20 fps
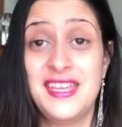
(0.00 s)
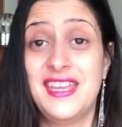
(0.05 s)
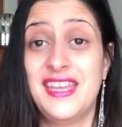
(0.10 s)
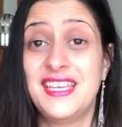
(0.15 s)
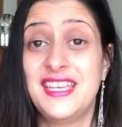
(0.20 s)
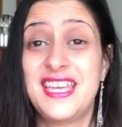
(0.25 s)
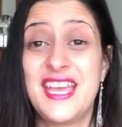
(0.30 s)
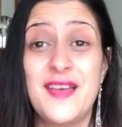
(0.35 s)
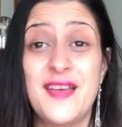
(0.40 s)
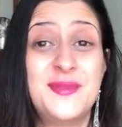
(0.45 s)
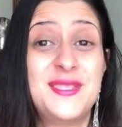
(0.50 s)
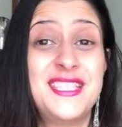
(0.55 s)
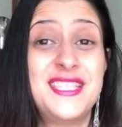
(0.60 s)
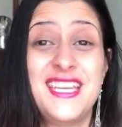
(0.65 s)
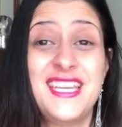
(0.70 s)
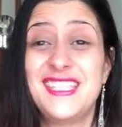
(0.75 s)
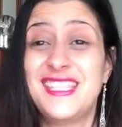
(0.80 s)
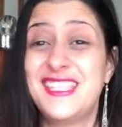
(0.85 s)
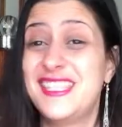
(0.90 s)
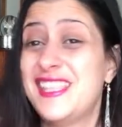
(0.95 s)
and I kept
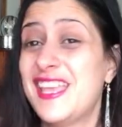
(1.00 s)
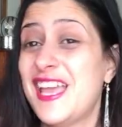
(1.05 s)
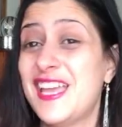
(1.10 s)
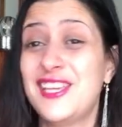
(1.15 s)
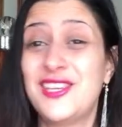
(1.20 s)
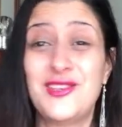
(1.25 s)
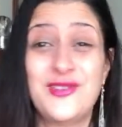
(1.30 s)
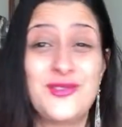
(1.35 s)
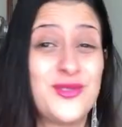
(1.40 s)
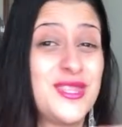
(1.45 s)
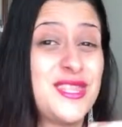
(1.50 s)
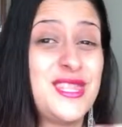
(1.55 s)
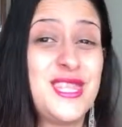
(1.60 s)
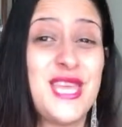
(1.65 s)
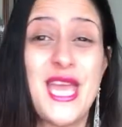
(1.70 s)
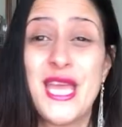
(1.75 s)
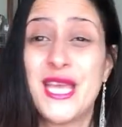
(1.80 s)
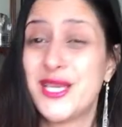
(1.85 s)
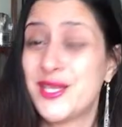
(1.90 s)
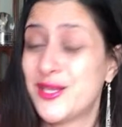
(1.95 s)
saying thank you,
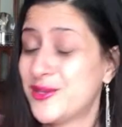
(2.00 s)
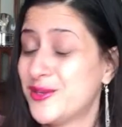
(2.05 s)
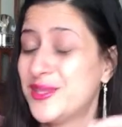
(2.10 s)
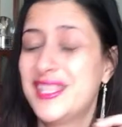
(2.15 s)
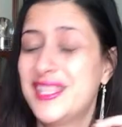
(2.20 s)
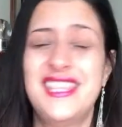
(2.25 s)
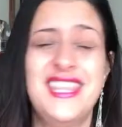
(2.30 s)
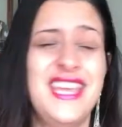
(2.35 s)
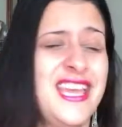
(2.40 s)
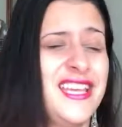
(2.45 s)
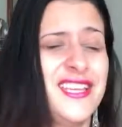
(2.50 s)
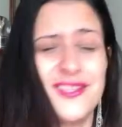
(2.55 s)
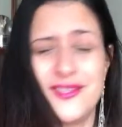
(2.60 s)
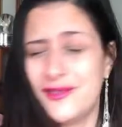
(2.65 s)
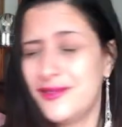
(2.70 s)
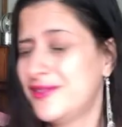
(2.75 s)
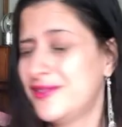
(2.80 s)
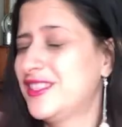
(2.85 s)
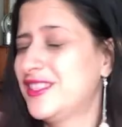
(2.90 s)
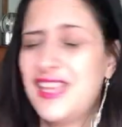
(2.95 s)
thank you,
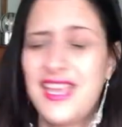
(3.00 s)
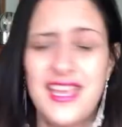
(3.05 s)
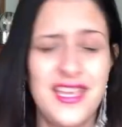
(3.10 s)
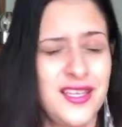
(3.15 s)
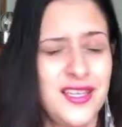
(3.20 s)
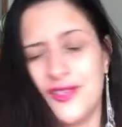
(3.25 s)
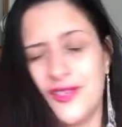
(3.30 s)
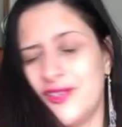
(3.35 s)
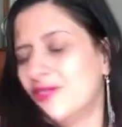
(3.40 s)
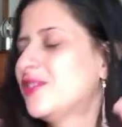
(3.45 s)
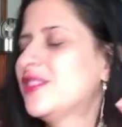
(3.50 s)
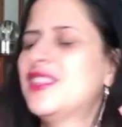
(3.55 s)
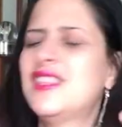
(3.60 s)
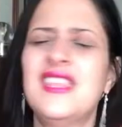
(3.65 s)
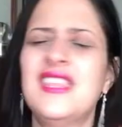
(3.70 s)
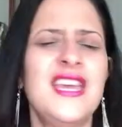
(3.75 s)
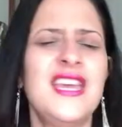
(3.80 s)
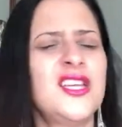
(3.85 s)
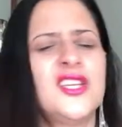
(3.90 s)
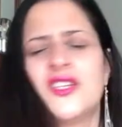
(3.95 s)
thank you, thank you,
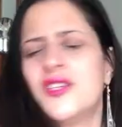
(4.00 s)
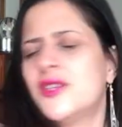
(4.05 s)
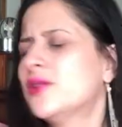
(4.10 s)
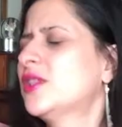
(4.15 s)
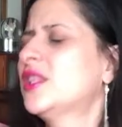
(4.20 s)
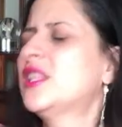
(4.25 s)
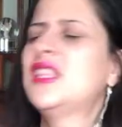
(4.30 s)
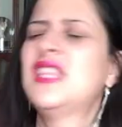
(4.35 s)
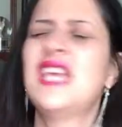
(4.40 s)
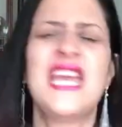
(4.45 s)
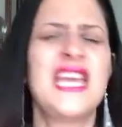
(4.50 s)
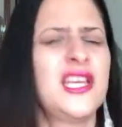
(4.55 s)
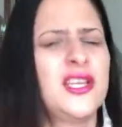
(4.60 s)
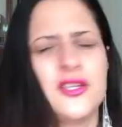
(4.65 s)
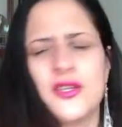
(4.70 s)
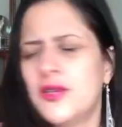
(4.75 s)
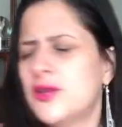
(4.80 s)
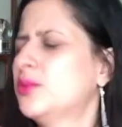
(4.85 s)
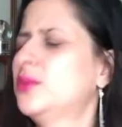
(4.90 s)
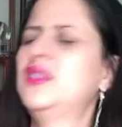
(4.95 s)
thank you,
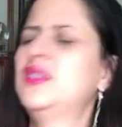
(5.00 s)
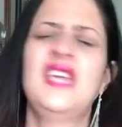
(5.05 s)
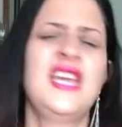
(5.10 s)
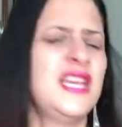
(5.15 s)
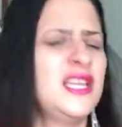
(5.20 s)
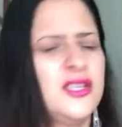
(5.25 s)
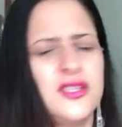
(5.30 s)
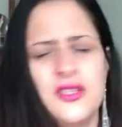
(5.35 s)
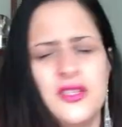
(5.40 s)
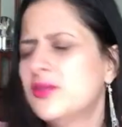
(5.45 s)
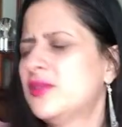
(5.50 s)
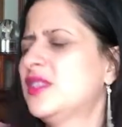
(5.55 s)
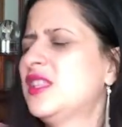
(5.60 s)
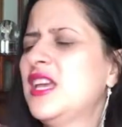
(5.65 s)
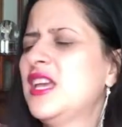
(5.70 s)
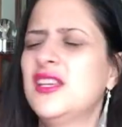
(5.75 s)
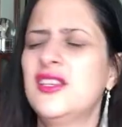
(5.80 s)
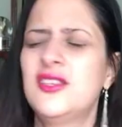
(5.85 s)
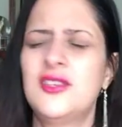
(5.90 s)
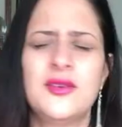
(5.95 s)
thank you, thank you,
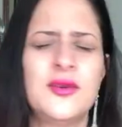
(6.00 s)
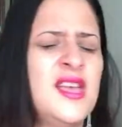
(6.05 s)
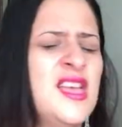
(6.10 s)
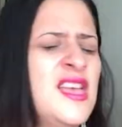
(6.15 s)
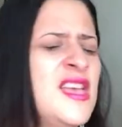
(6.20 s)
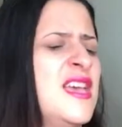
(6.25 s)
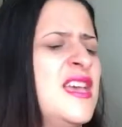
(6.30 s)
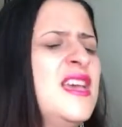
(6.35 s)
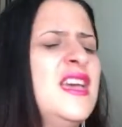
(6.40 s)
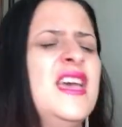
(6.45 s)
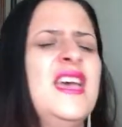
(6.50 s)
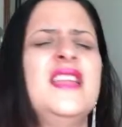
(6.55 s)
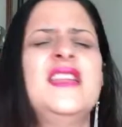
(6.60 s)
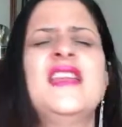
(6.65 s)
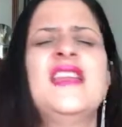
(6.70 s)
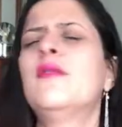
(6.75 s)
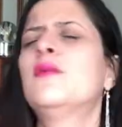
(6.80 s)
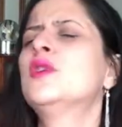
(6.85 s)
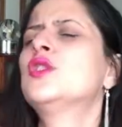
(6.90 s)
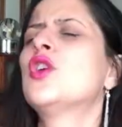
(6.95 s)
thank you,
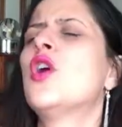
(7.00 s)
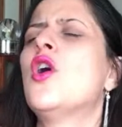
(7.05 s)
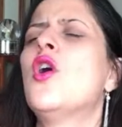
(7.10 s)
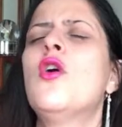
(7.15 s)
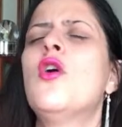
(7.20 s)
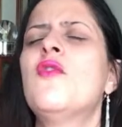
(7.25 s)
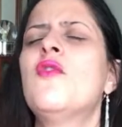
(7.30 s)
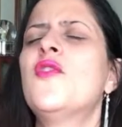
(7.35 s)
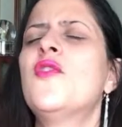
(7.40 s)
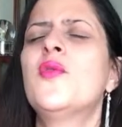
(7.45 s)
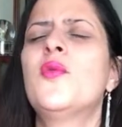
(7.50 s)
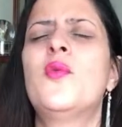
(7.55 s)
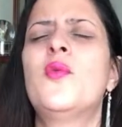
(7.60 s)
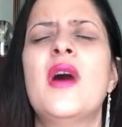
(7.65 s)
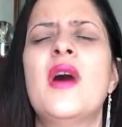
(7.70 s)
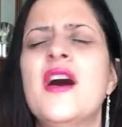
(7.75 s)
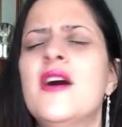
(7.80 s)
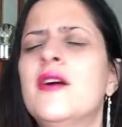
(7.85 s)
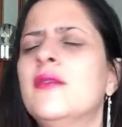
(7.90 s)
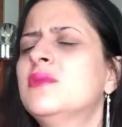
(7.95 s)
and I was
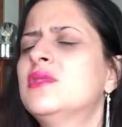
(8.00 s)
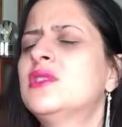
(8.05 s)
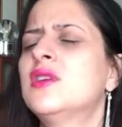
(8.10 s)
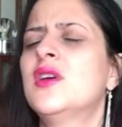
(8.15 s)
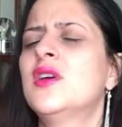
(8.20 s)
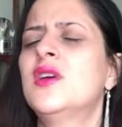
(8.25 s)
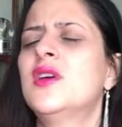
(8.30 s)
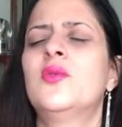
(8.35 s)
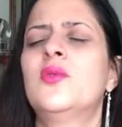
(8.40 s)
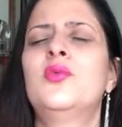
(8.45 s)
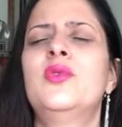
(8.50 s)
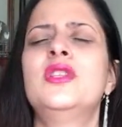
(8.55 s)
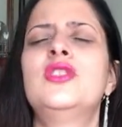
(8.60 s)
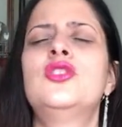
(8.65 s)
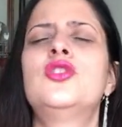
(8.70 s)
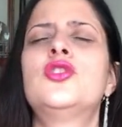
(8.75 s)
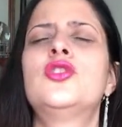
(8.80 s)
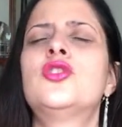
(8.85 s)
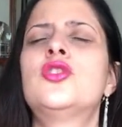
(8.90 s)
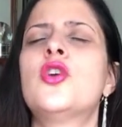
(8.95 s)
overwhelmed
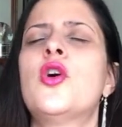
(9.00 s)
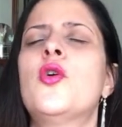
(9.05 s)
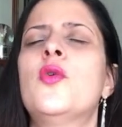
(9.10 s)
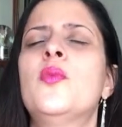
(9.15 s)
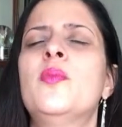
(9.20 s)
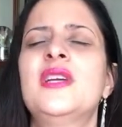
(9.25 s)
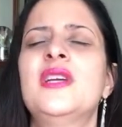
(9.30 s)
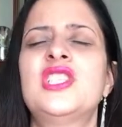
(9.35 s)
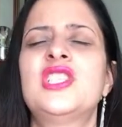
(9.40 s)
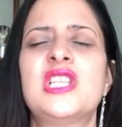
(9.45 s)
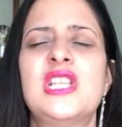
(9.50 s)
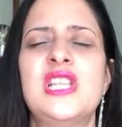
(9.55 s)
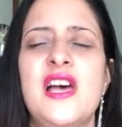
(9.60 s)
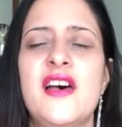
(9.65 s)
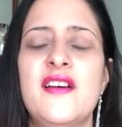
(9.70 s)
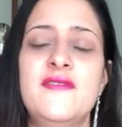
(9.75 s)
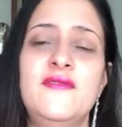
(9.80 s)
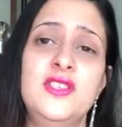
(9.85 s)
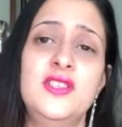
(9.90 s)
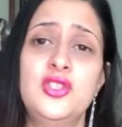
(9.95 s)
with so much
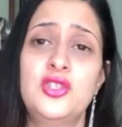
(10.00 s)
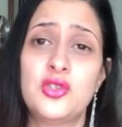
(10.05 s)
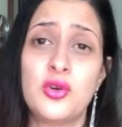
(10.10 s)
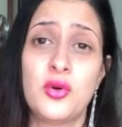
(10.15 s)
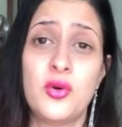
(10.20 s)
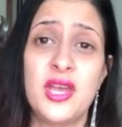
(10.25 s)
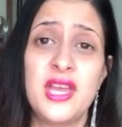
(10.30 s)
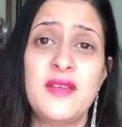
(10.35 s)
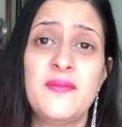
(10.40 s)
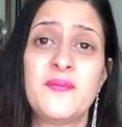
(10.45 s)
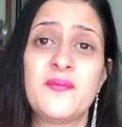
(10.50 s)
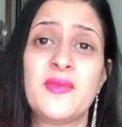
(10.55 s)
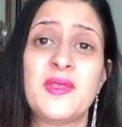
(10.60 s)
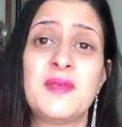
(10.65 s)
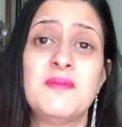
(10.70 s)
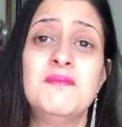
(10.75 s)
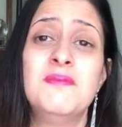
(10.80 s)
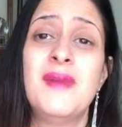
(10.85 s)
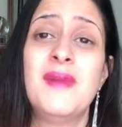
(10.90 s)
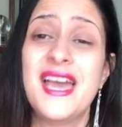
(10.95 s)
love and joy,
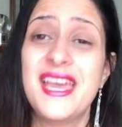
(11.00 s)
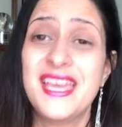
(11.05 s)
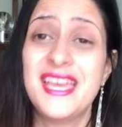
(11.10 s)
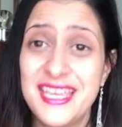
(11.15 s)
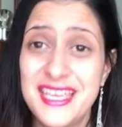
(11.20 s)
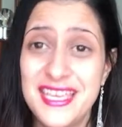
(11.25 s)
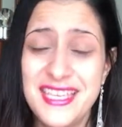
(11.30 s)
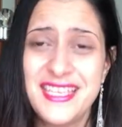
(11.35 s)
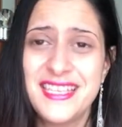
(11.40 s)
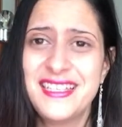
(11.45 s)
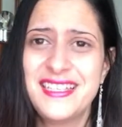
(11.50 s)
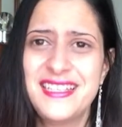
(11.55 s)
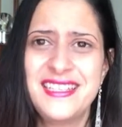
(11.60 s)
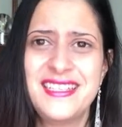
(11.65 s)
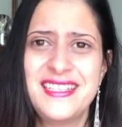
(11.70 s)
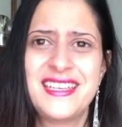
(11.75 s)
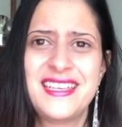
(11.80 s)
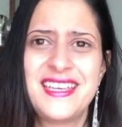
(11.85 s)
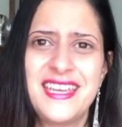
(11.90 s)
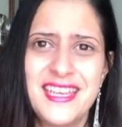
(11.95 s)
my
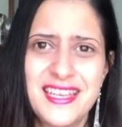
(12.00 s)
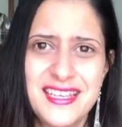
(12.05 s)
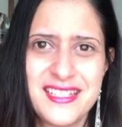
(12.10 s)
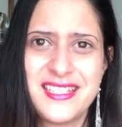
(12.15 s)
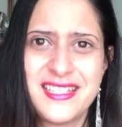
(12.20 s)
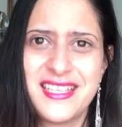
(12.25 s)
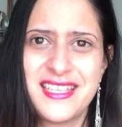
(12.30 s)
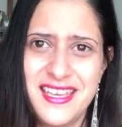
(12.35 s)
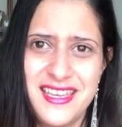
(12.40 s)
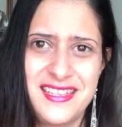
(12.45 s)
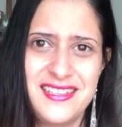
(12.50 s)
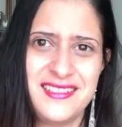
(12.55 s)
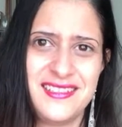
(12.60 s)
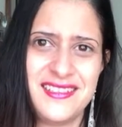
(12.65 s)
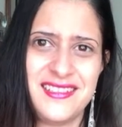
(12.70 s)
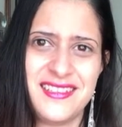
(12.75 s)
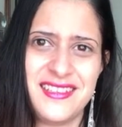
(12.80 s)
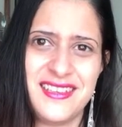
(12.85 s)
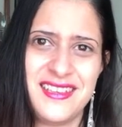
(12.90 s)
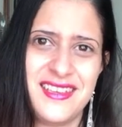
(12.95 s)
healing kicked
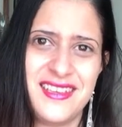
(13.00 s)
in.